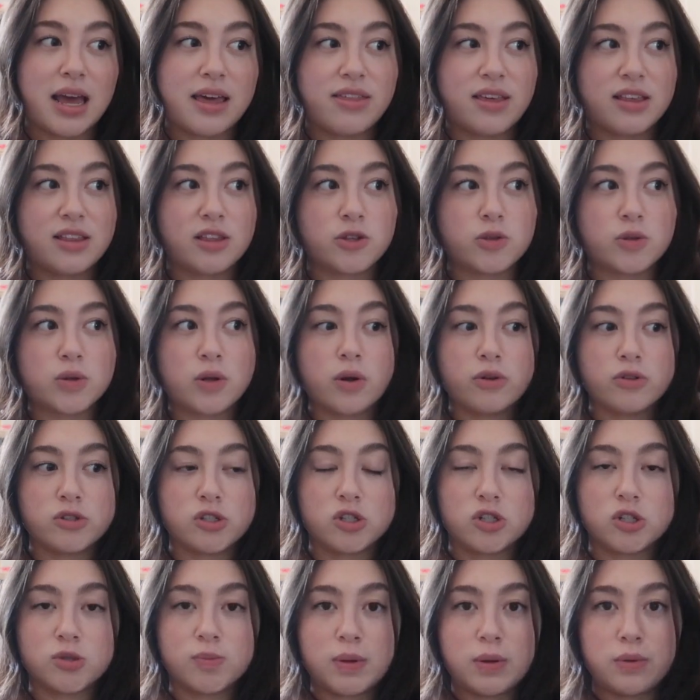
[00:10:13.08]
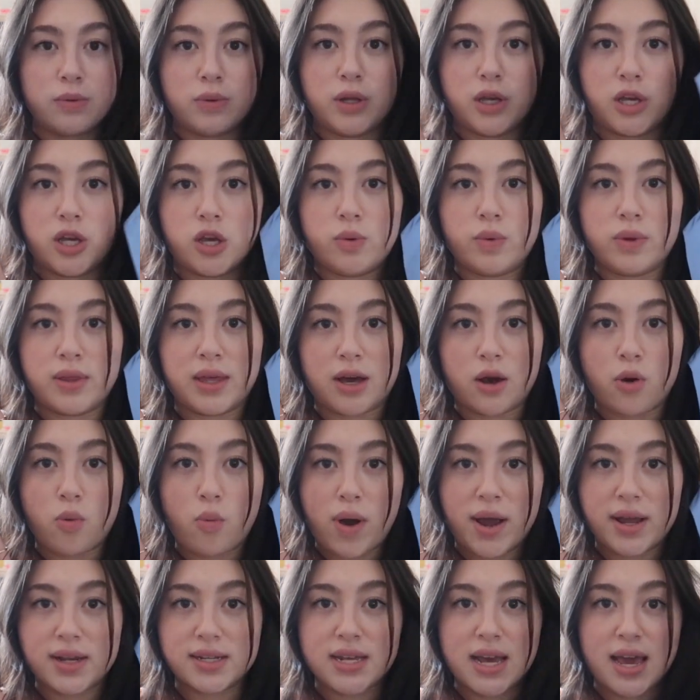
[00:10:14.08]
I think this would also just be really cute with like a
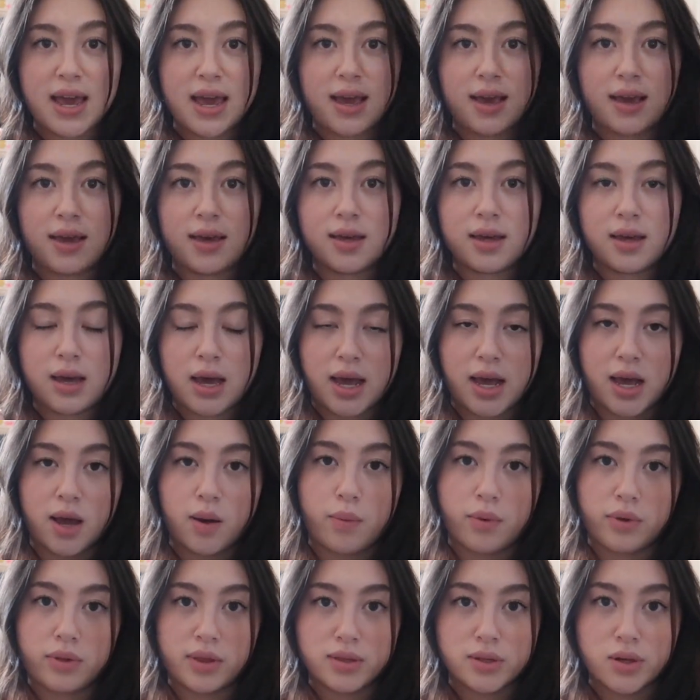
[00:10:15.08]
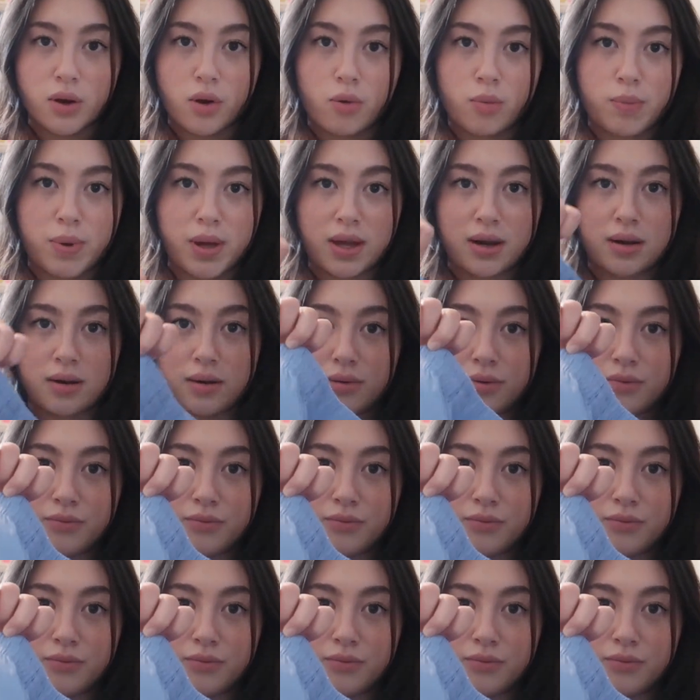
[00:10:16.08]
white tank. I could wear this open,